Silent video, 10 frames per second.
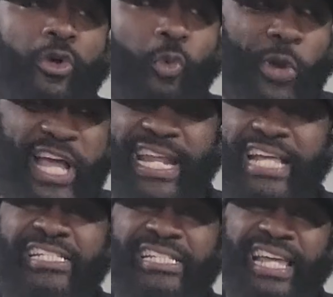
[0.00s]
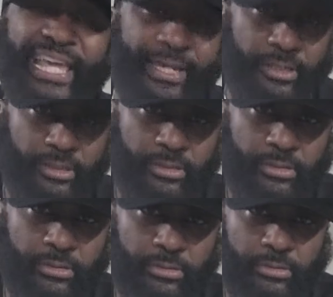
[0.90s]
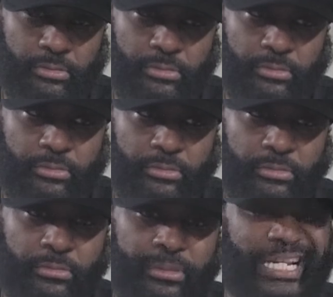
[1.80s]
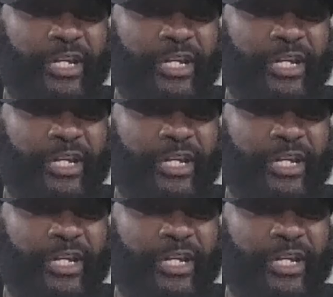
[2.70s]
where they stand. And